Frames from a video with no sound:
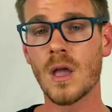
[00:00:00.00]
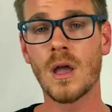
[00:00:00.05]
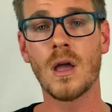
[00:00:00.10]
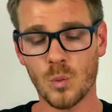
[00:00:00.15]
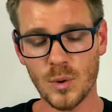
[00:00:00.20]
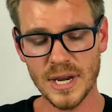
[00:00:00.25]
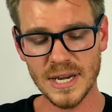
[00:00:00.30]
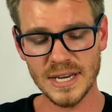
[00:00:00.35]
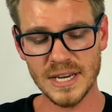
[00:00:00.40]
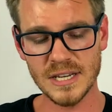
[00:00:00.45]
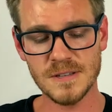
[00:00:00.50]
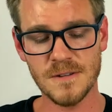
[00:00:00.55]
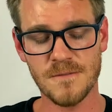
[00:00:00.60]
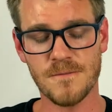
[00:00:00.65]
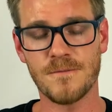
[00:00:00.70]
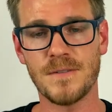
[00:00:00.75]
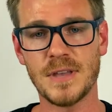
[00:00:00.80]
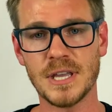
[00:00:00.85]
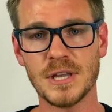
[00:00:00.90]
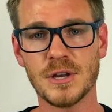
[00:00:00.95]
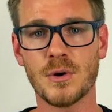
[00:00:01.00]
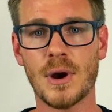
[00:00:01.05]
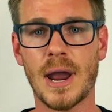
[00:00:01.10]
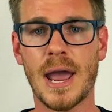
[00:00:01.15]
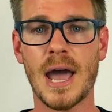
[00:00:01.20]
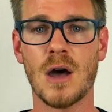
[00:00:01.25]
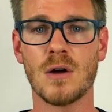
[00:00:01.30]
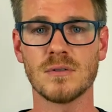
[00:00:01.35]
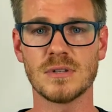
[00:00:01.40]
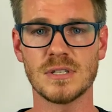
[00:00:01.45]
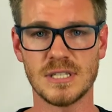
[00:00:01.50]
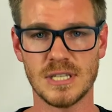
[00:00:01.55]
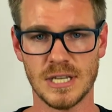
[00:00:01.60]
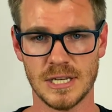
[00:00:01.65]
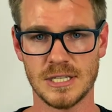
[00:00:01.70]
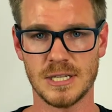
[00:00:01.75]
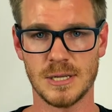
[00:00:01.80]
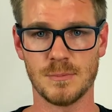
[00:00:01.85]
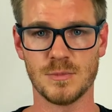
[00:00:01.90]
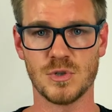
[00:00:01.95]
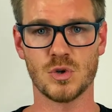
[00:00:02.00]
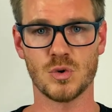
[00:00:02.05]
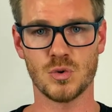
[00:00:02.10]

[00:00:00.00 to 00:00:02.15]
We need to figure out systems,